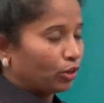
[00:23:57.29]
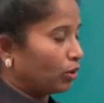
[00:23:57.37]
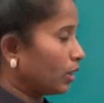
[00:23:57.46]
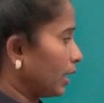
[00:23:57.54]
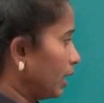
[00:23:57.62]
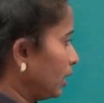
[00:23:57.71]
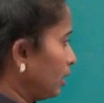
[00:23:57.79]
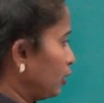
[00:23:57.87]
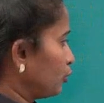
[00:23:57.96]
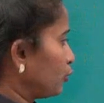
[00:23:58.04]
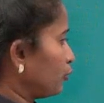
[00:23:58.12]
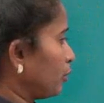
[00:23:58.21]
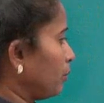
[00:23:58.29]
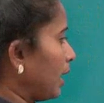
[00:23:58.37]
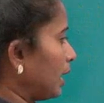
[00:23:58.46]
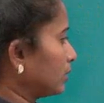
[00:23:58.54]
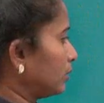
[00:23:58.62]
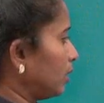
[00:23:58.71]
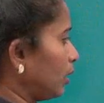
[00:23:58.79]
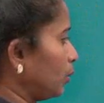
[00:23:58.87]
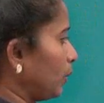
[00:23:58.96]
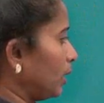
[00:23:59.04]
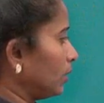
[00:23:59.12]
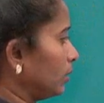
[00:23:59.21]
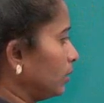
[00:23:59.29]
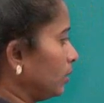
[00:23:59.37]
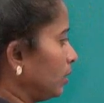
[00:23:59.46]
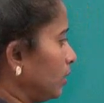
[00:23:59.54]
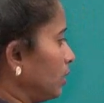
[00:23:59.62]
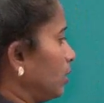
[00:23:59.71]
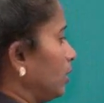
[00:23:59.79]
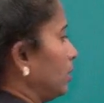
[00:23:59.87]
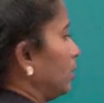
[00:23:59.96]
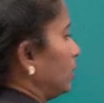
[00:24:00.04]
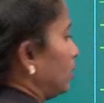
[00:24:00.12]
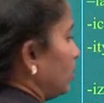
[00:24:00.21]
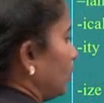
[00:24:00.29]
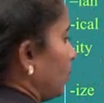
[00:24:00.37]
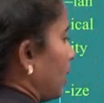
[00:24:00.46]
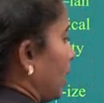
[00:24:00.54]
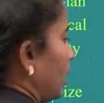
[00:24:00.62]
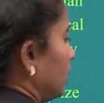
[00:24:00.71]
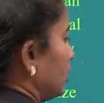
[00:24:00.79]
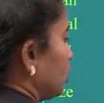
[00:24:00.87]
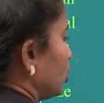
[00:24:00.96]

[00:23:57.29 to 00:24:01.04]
Okay, so from back third one. 1,